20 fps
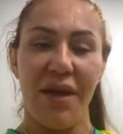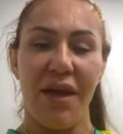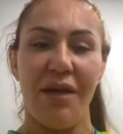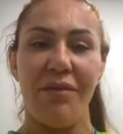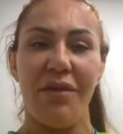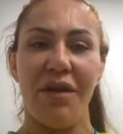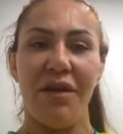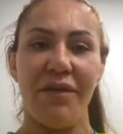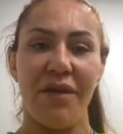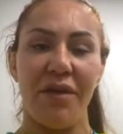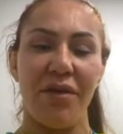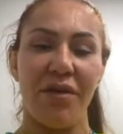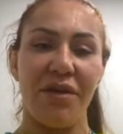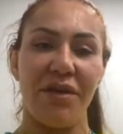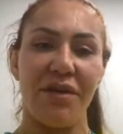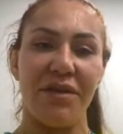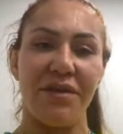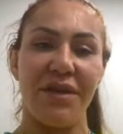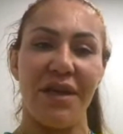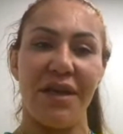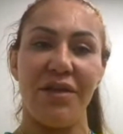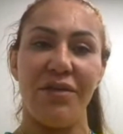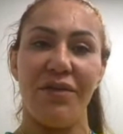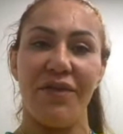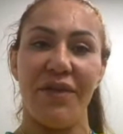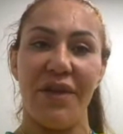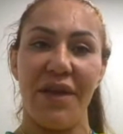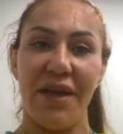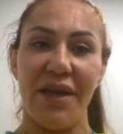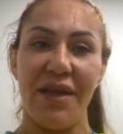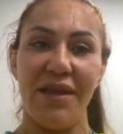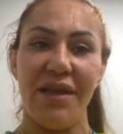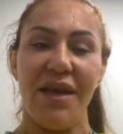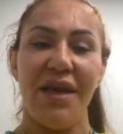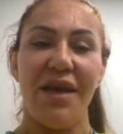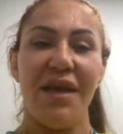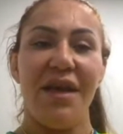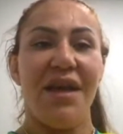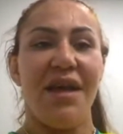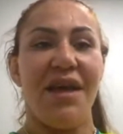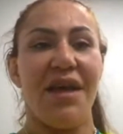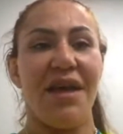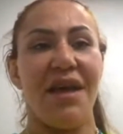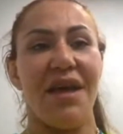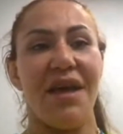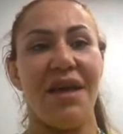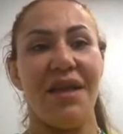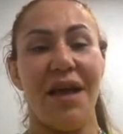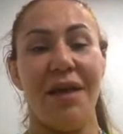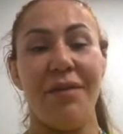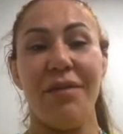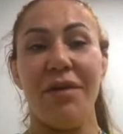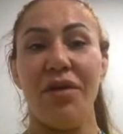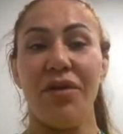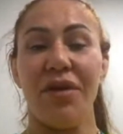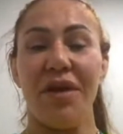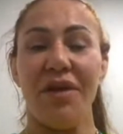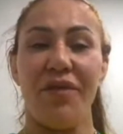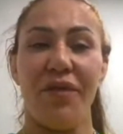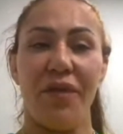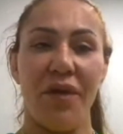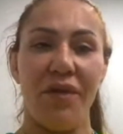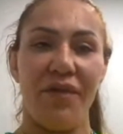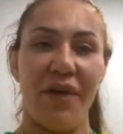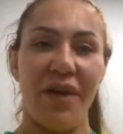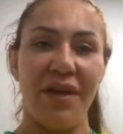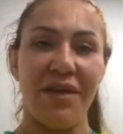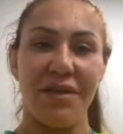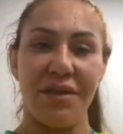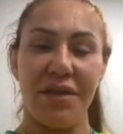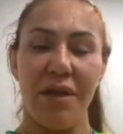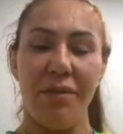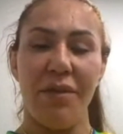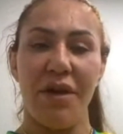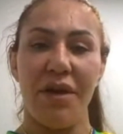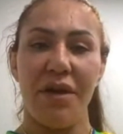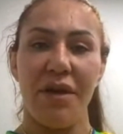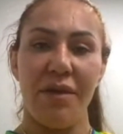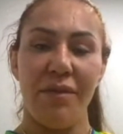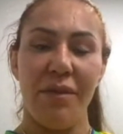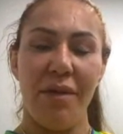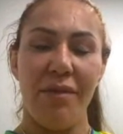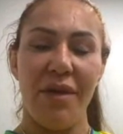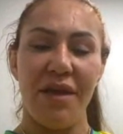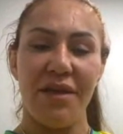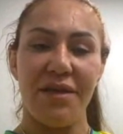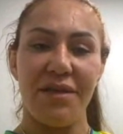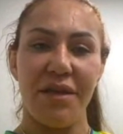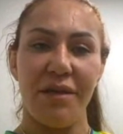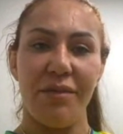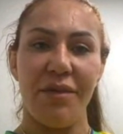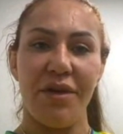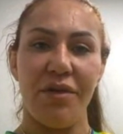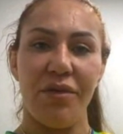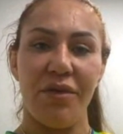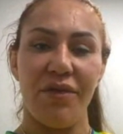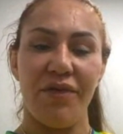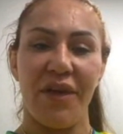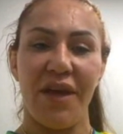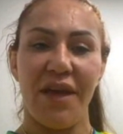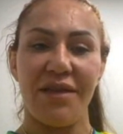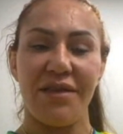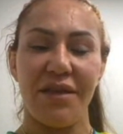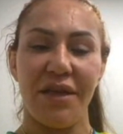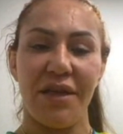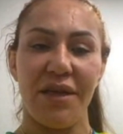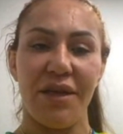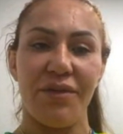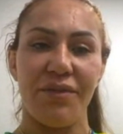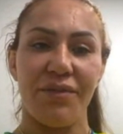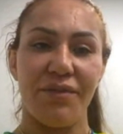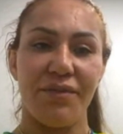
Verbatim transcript: I believe I'm gonna sign with them, and I'll be looking for a fight summer, MMA summer with Cat Zingano.